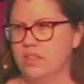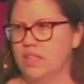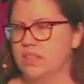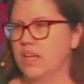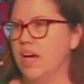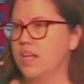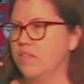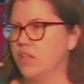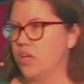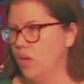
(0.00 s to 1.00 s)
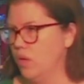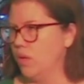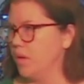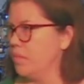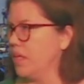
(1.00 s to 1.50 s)
Does God even
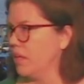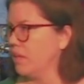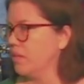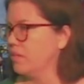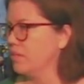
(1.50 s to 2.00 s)
know I'm here?